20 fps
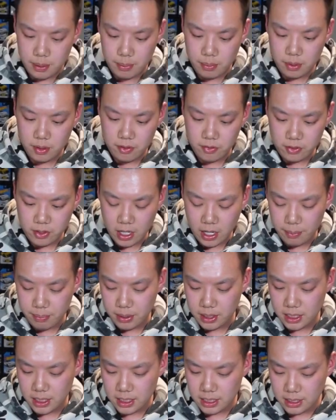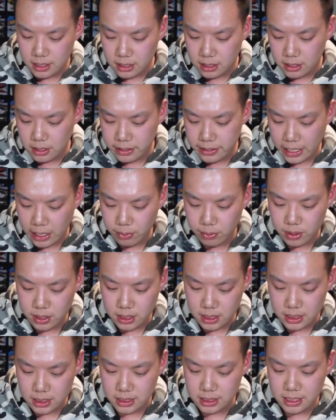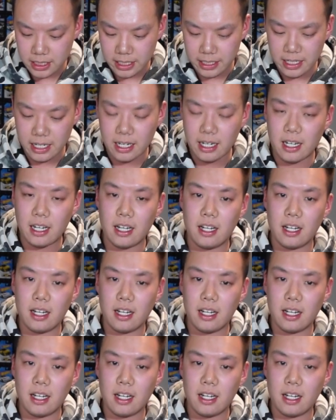people have copied it. That one is like,